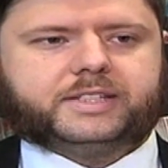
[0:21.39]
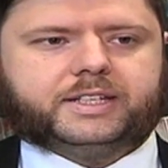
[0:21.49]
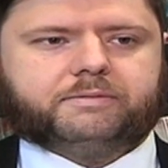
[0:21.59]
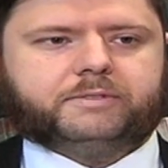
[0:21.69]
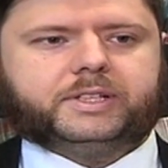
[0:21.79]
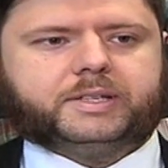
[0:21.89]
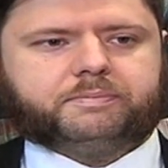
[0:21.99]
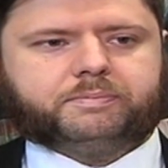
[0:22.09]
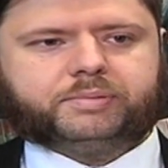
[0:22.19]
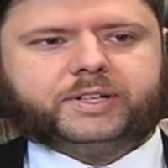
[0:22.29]
It really
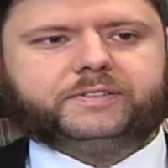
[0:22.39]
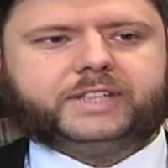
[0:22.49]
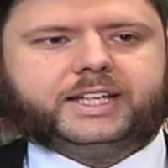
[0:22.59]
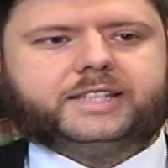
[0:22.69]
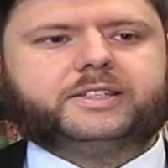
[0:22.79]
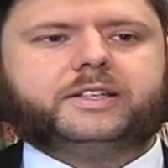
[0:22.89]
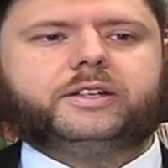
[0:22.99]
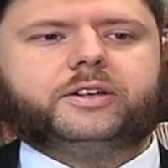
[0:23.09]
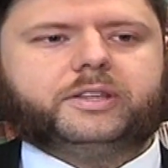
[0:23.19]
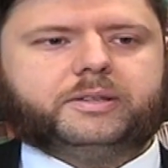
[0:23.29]
briefly hits on
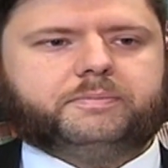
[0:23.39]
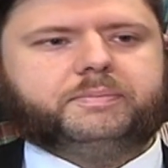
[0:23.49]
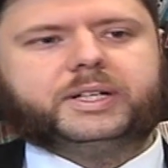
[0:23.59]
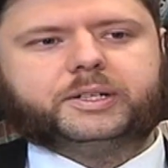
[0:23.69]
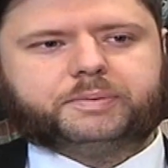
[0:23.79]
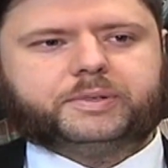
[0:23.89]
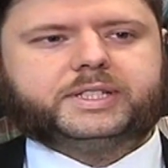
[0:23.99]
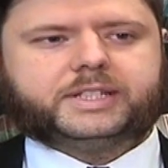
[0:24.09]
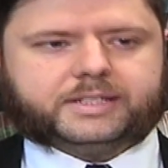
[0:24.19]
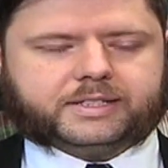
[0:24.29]
all the bigger
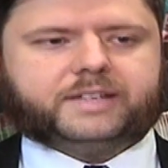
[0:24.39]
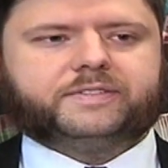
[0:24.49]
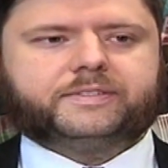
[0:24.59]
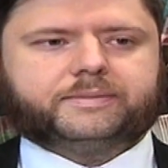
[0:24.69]
points in his life.